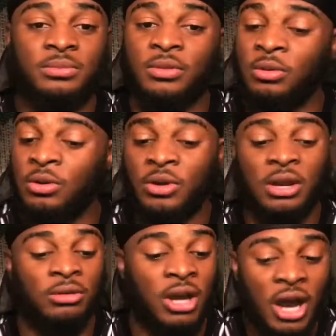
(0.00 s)
if you go
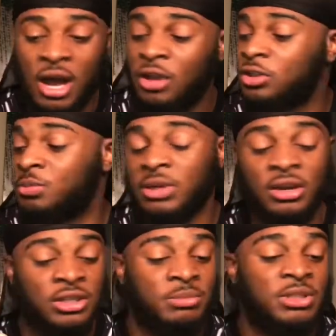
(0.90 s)
down the aisle, you spend
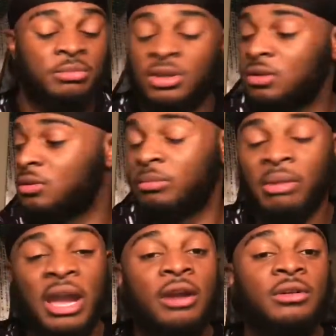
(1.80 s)
all this much money on a
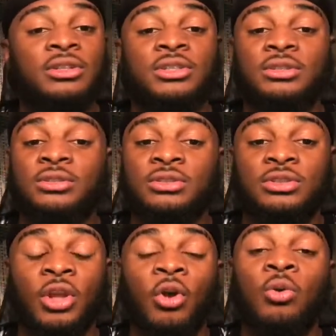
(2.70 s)
marriage,
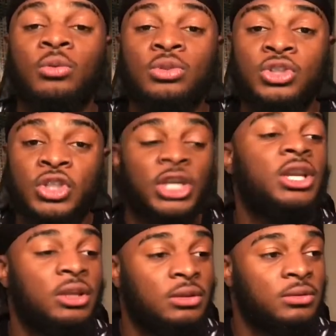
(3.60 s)
don't cheat.